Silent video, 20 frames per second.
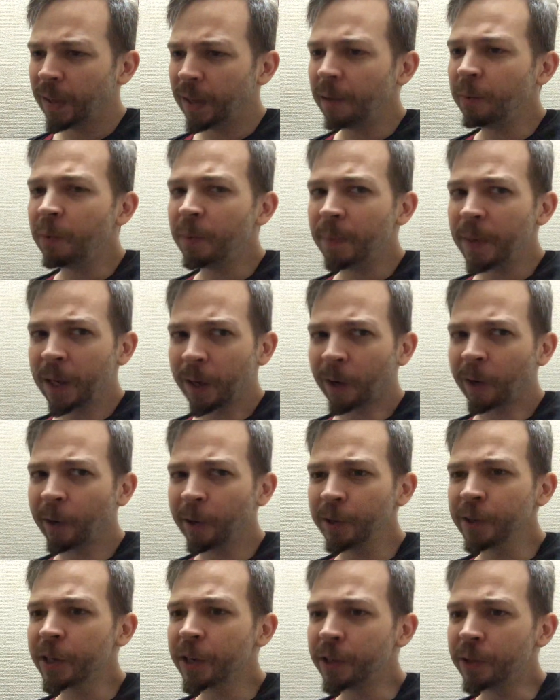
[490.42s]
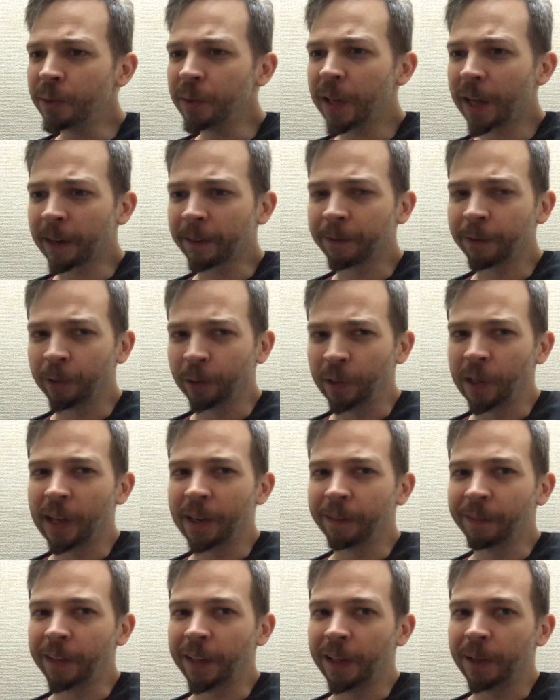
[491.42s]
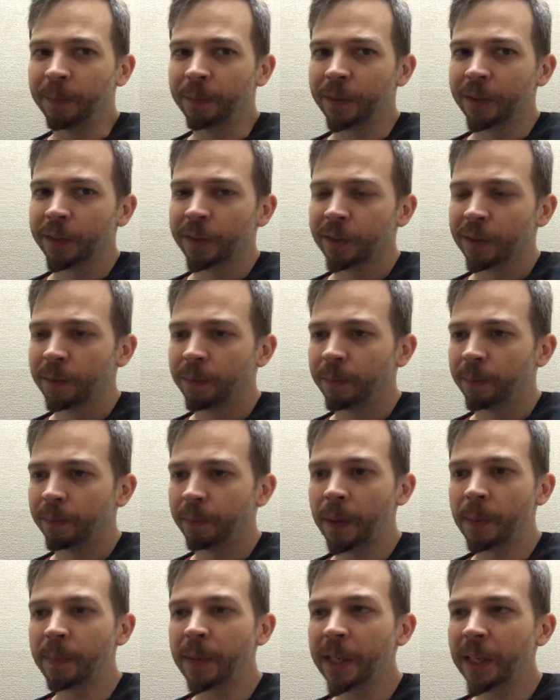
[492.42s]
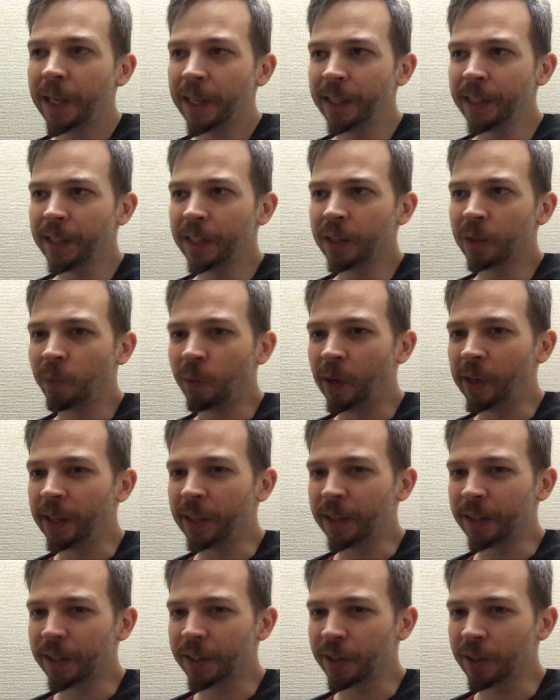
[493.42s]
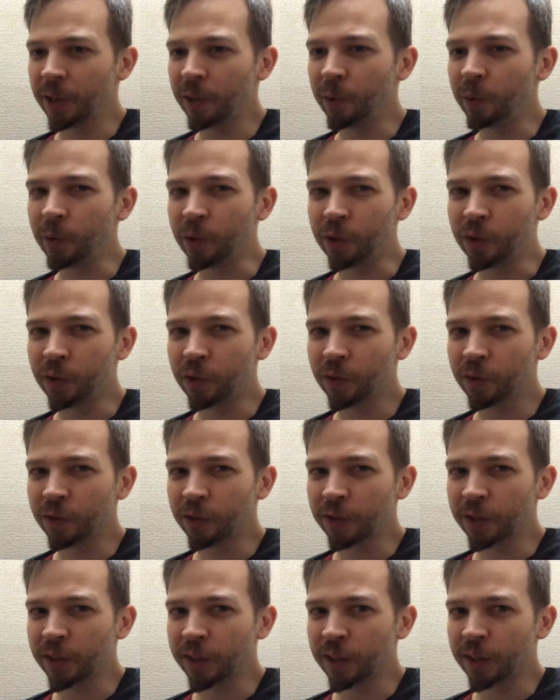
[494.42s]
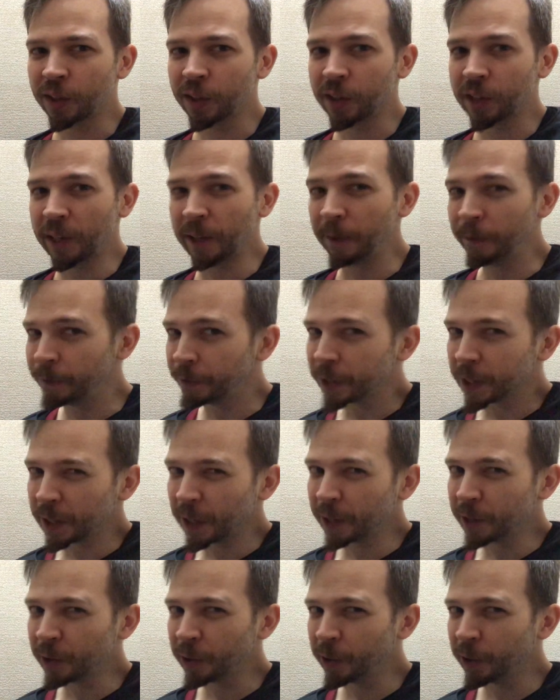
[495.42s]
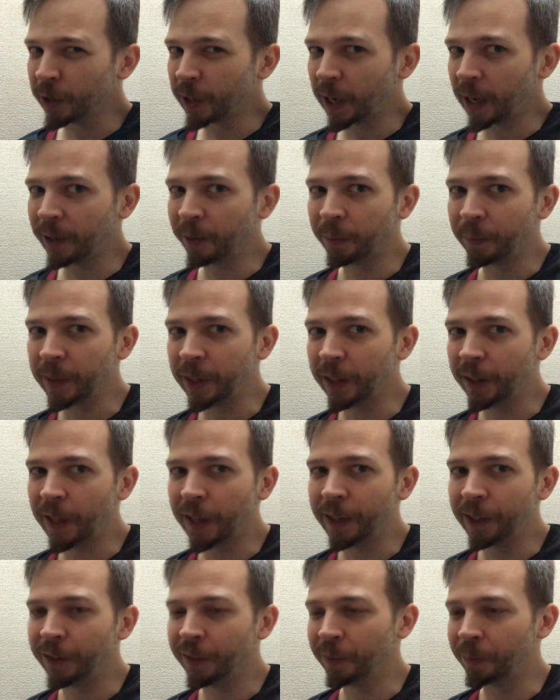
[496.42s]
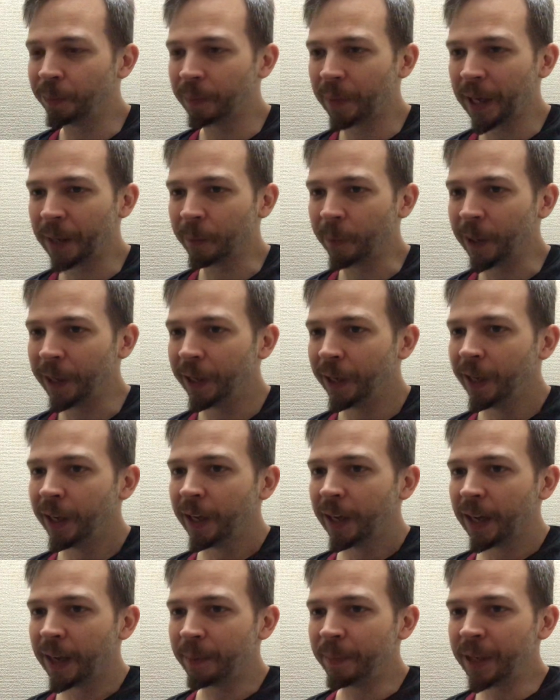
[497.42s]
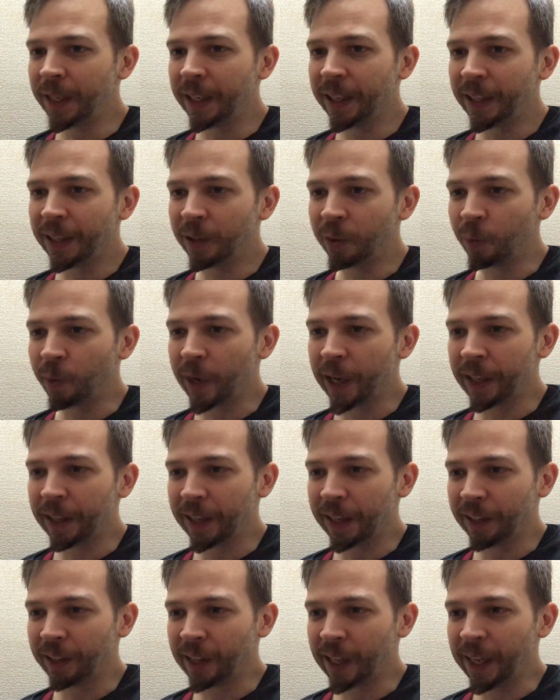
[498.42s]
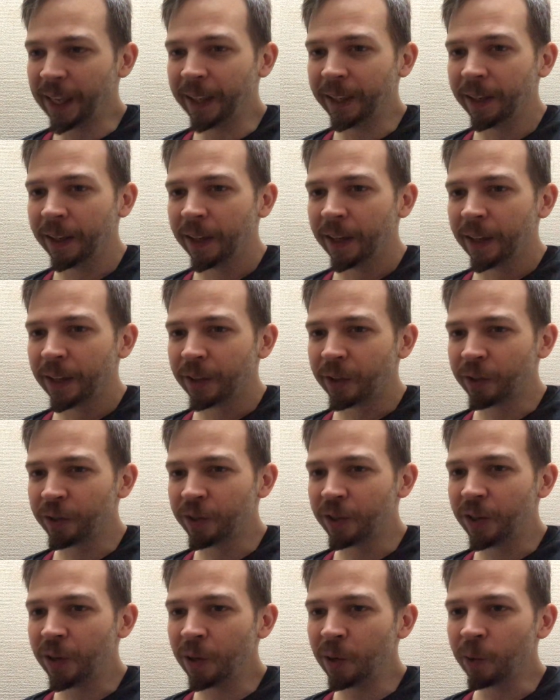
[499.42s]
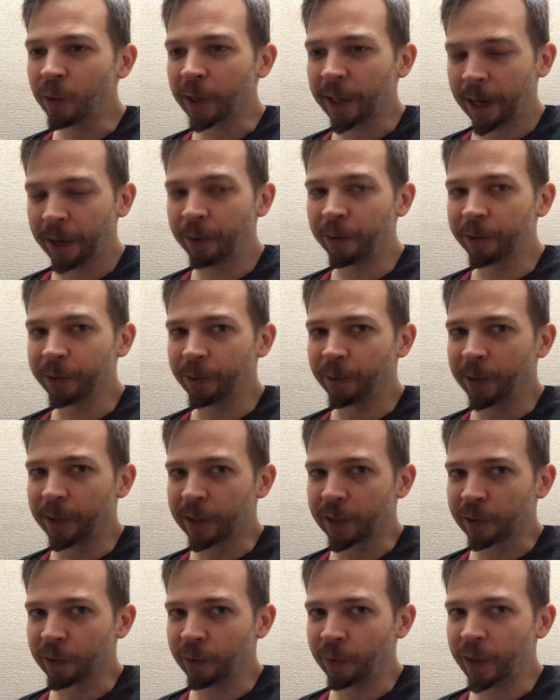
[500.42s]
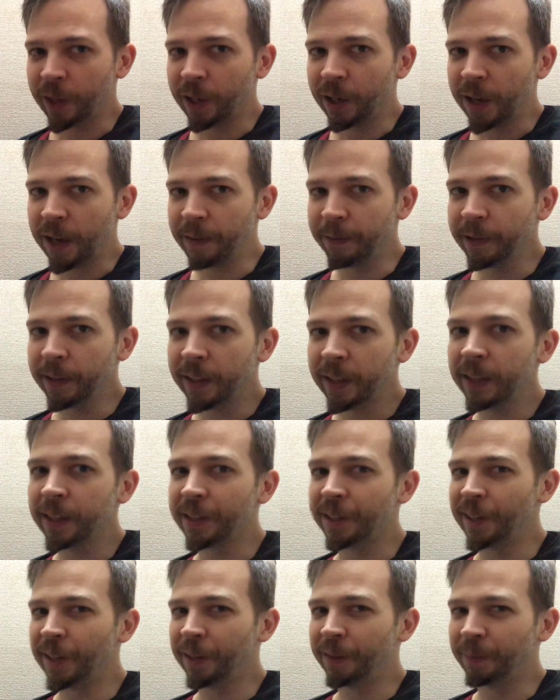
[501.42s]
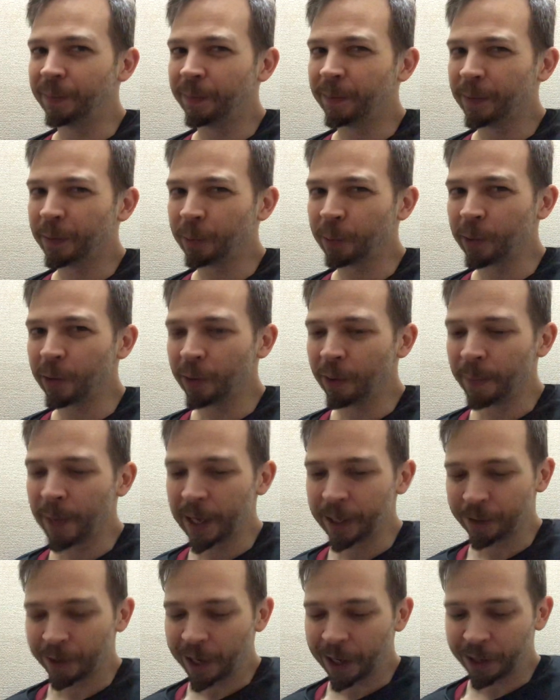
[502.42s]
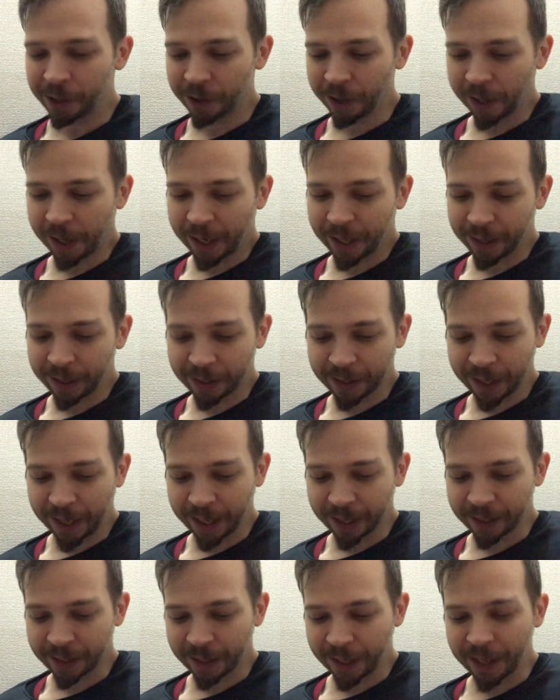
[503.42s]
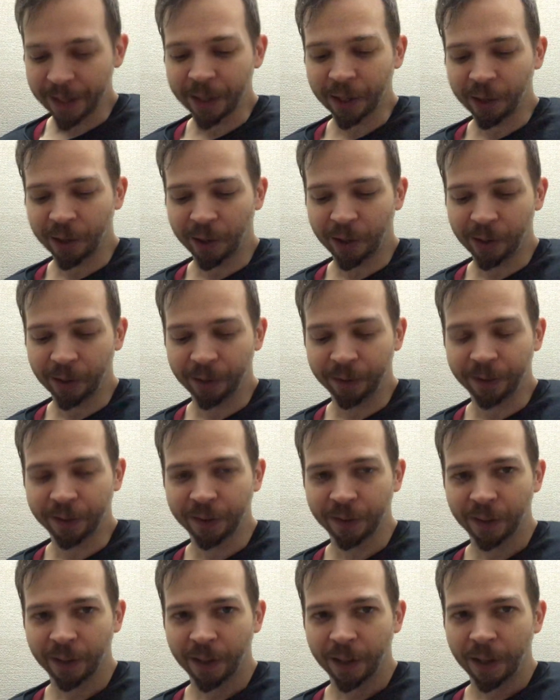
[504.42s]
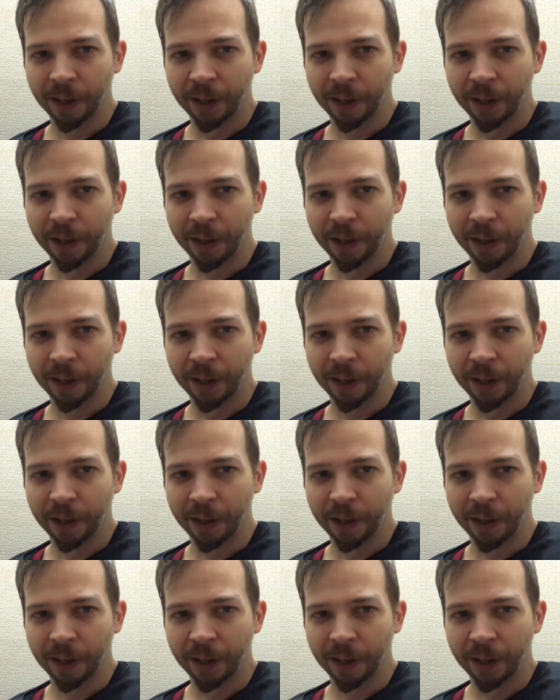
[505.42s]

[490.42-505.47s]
it would be hard to do that for a lot of games. But because this one is so self-centered, and I don't mean that in a bad way, I mean it in a way that like there's no character on screen. Everything is done through your imagination and the text and the cards.